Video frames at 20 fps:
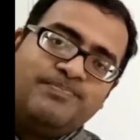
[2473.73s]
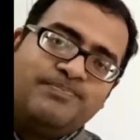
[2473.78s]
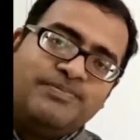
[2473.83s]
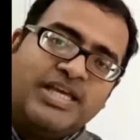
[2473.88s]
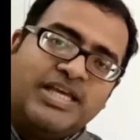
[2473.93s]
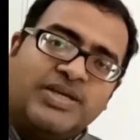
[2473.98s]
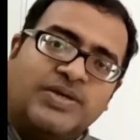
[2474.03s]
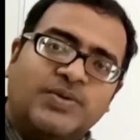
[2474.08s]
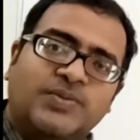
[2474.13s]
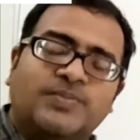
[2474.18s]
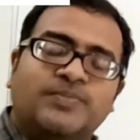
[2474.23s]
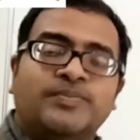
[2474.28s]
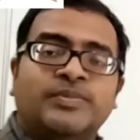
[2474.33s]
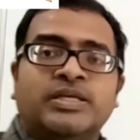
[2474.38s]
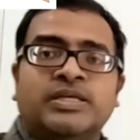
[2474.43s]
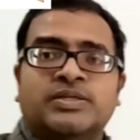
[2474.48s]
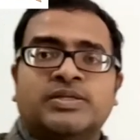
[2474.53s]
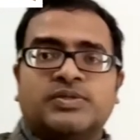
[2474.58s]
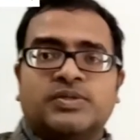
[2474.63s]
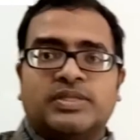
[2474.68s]
Thank you.
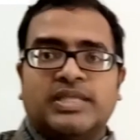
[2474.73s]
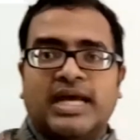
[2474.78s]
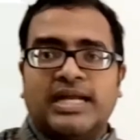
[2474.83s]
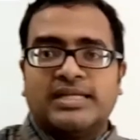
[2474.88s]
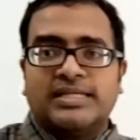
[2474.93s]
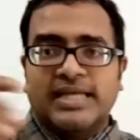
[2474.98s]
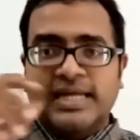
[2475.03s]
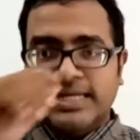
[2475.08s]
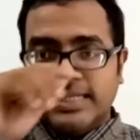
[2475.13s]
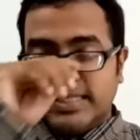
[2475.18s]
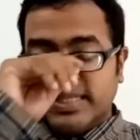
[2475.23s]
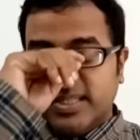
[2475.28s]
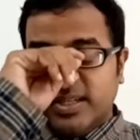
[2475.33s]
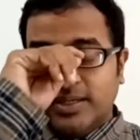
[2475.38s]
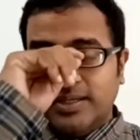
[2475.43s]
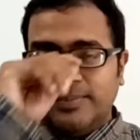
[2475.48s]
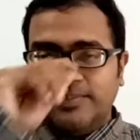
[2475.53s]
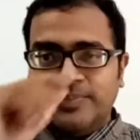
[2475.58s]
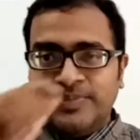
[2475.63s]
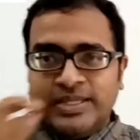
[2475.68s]
So, that ends
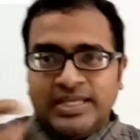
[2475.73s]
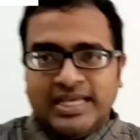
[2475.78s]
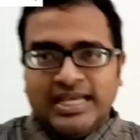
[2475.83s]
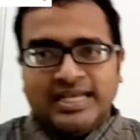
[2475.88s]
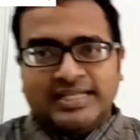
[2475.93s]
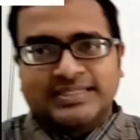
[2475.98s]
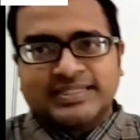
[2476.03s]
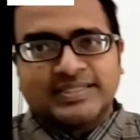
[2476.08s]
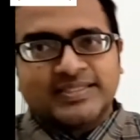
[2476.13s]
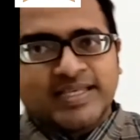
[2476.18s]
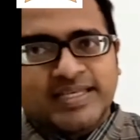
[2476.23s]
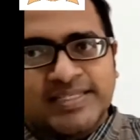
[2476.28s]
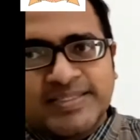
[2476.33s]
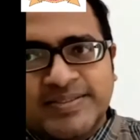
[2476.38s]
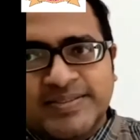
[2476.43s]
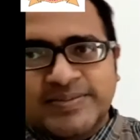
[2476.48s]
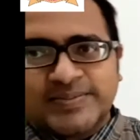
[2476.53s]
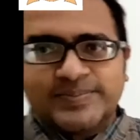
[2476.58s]
the exercise.